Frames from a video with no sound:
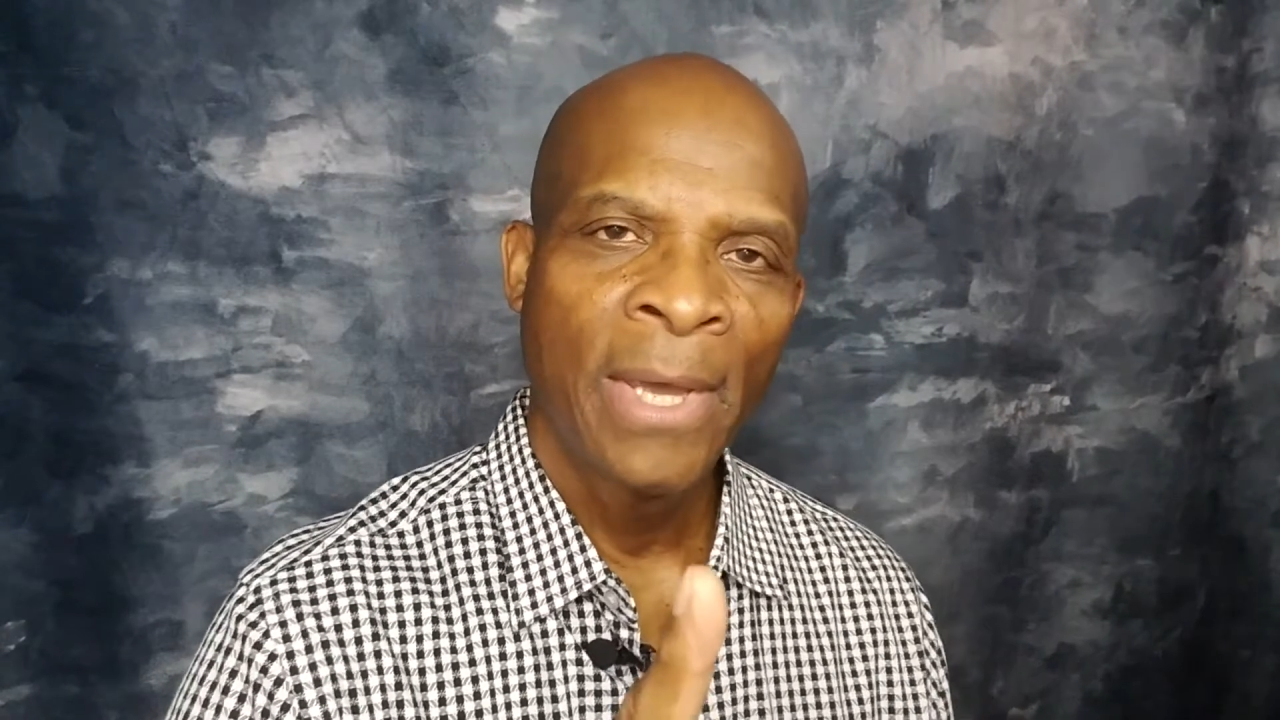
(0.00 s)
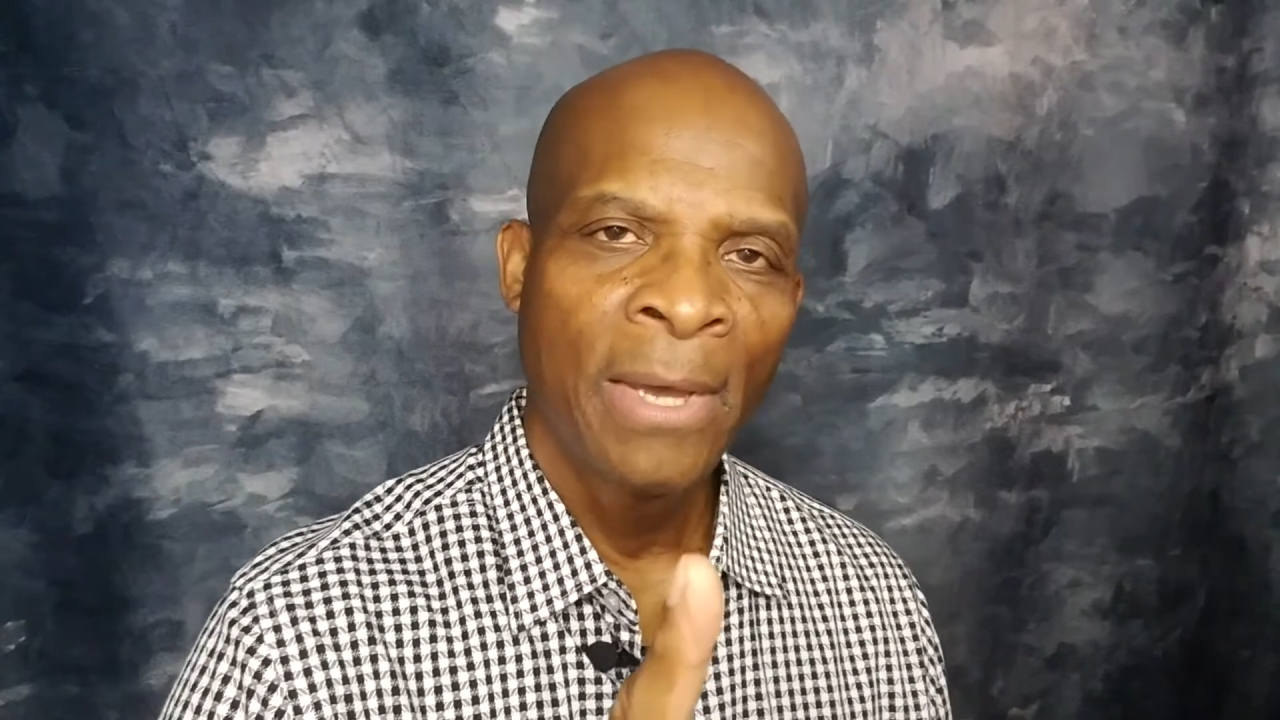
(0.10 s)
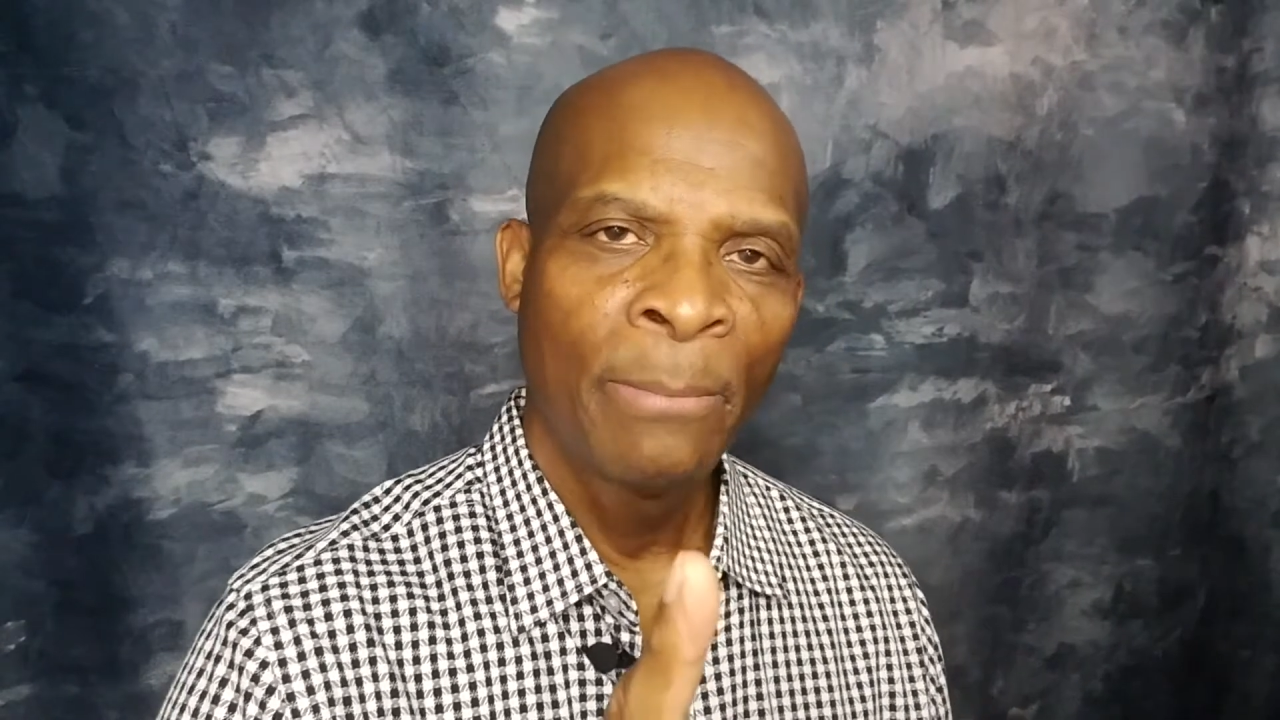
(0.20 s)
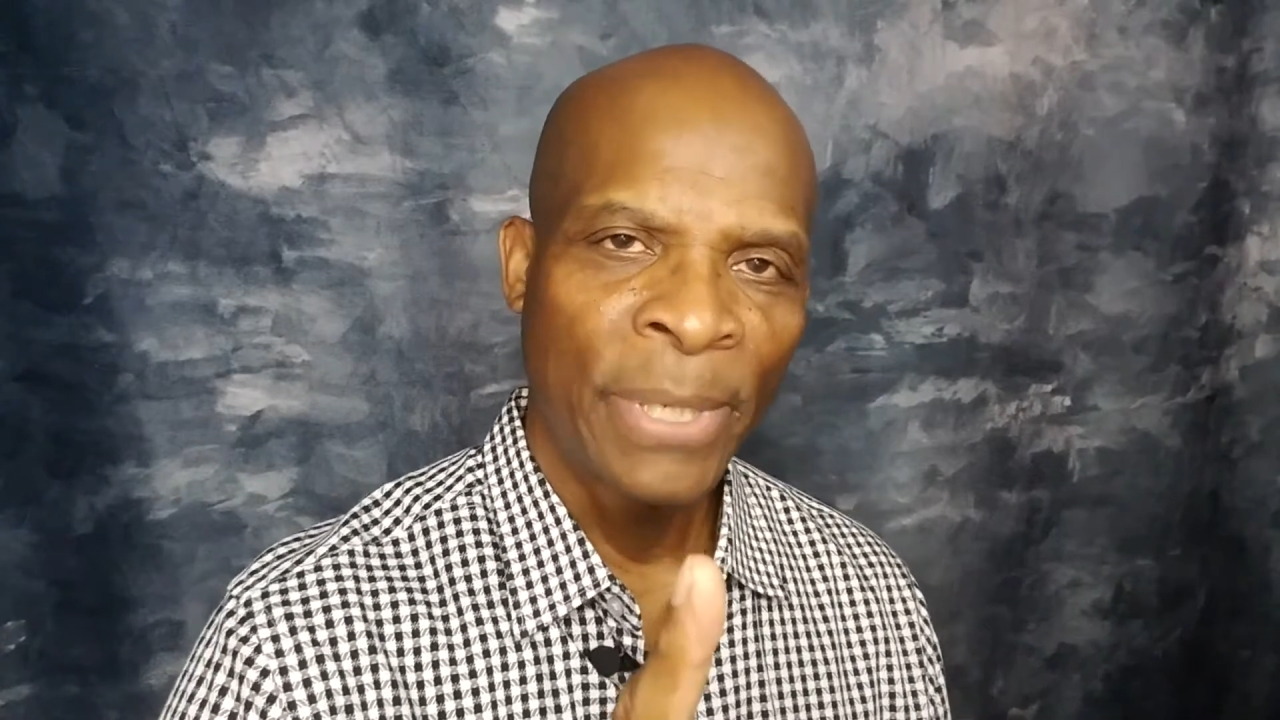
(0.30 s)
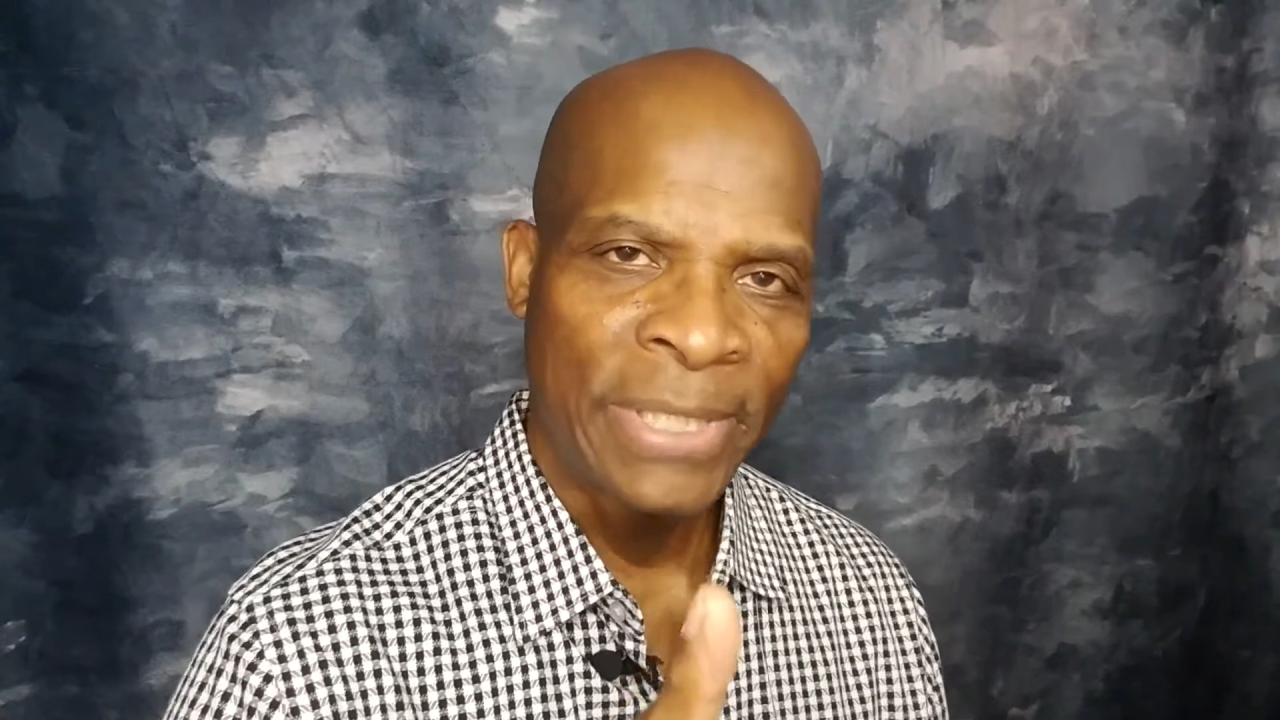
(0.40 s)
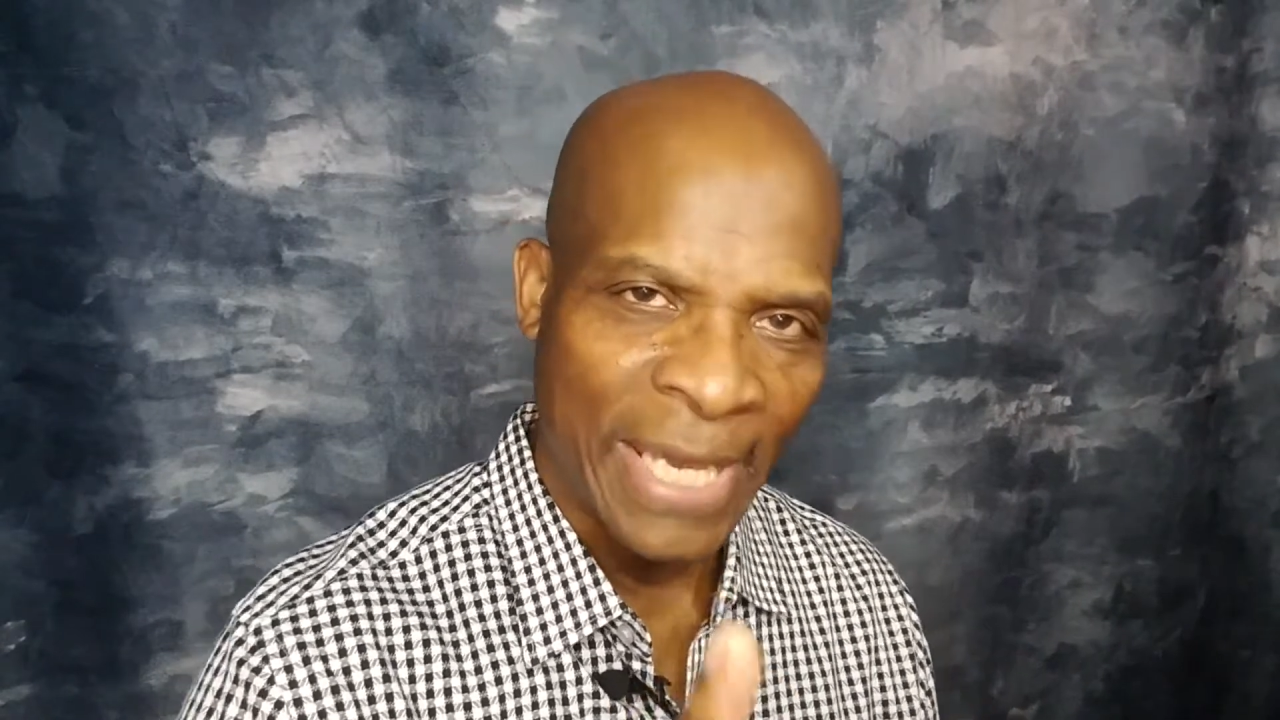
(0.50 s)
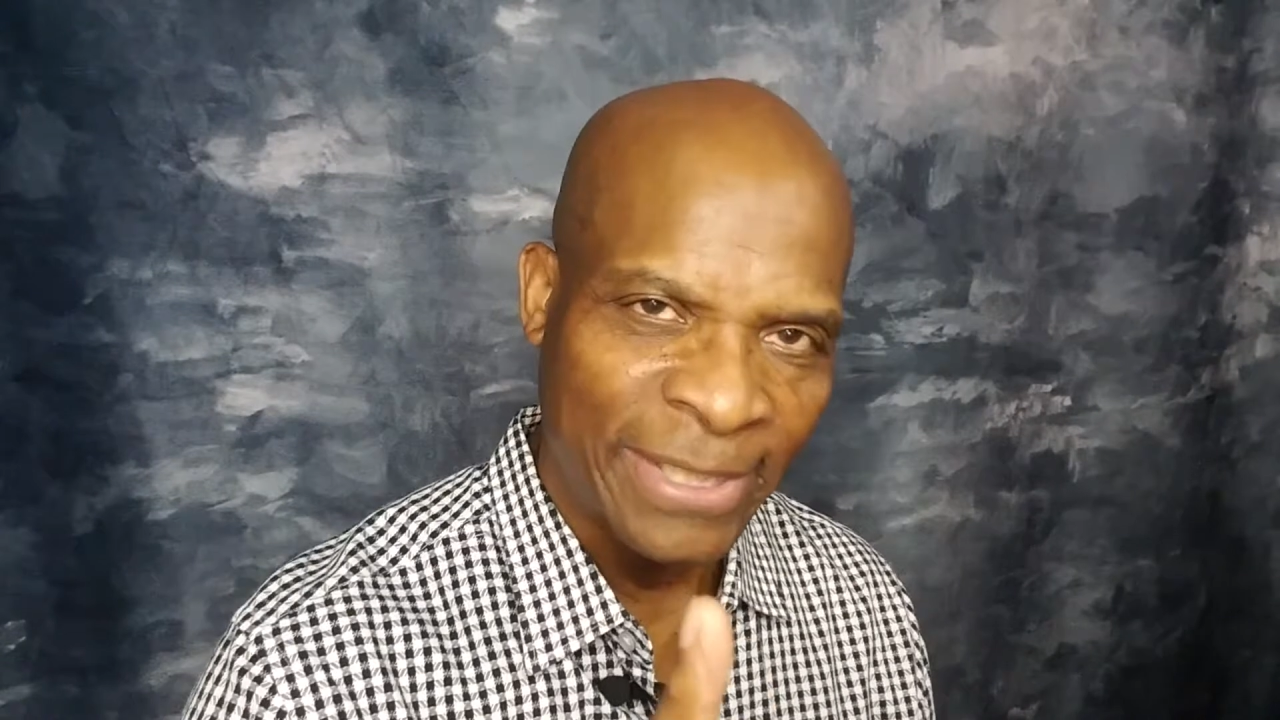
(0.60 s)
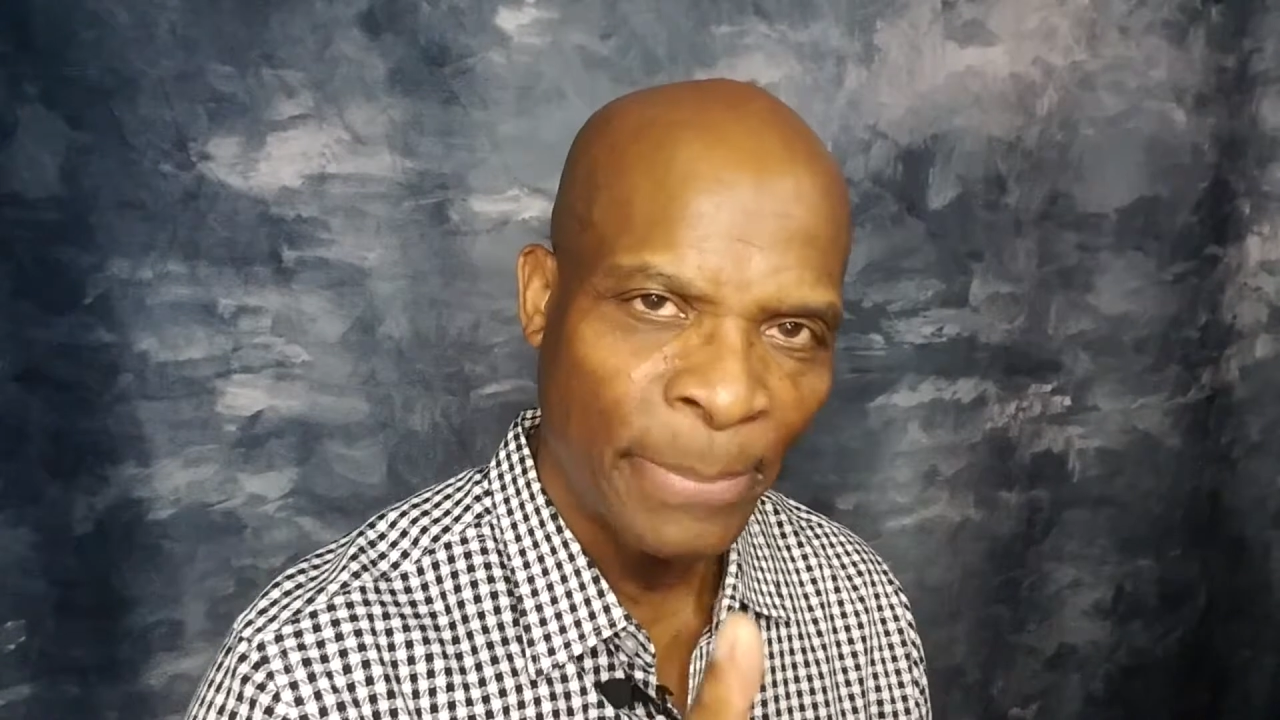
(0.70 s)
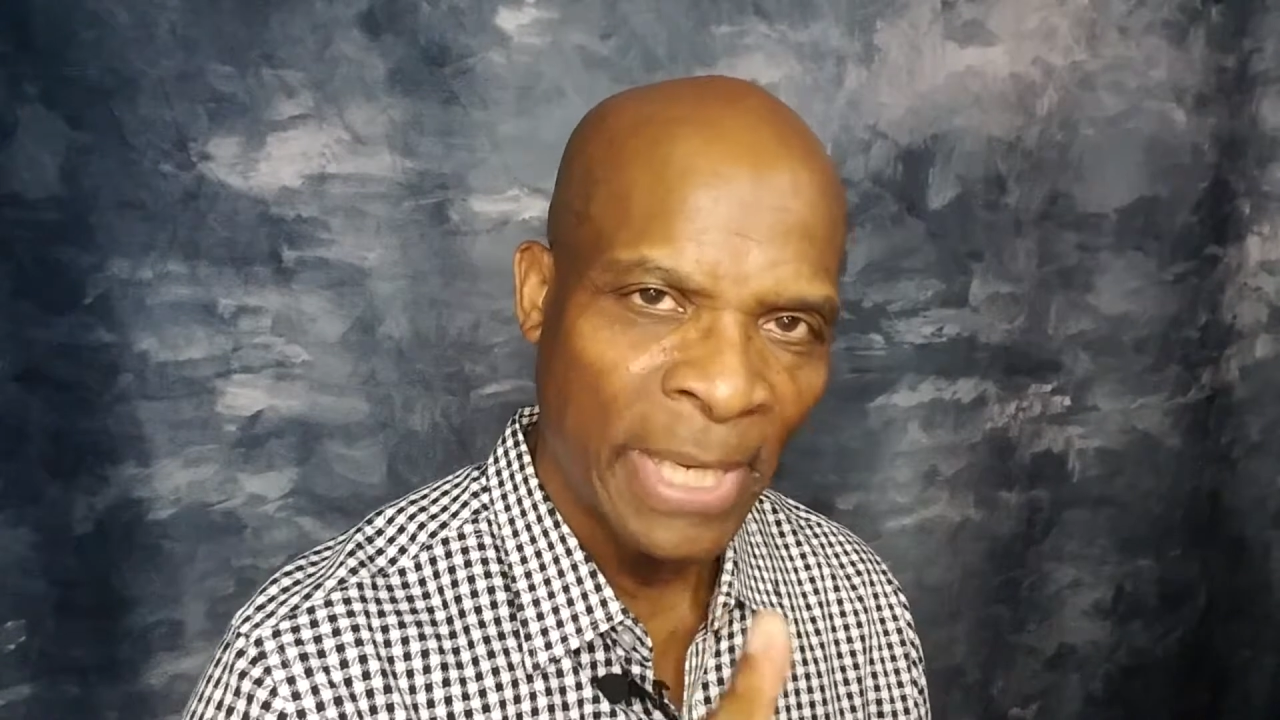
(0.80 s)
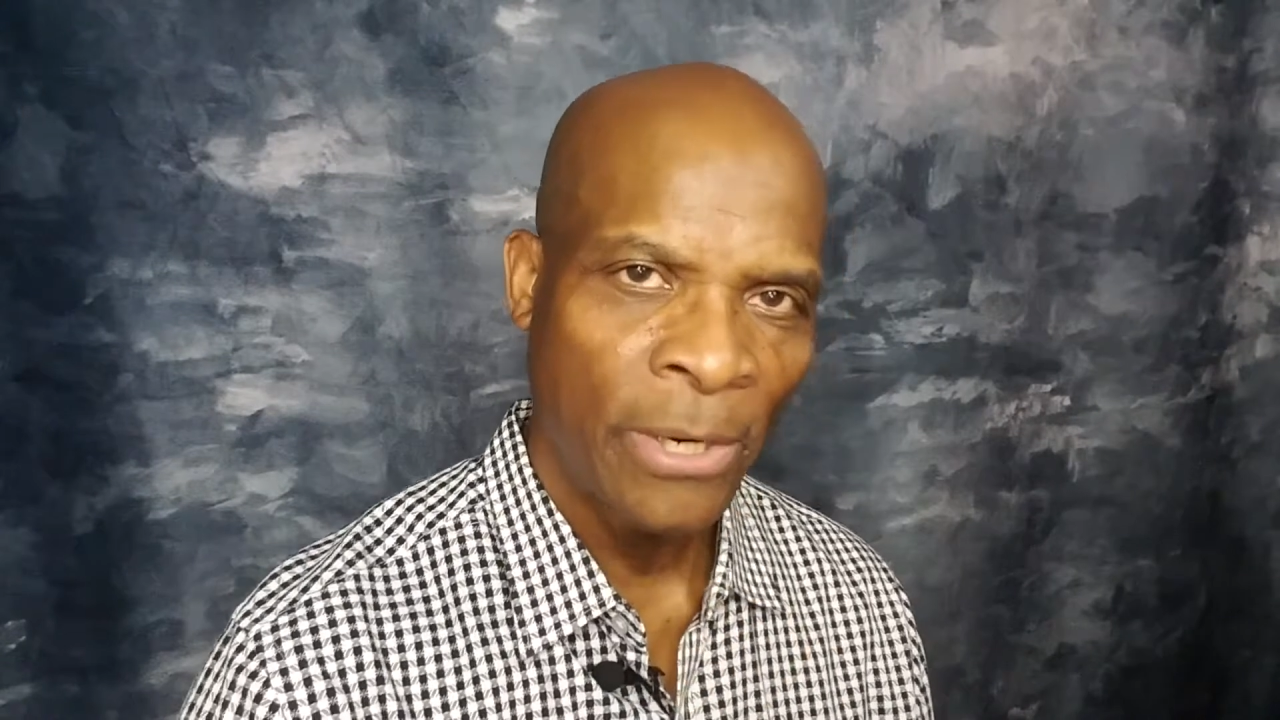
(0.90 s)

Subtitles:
But Jezebel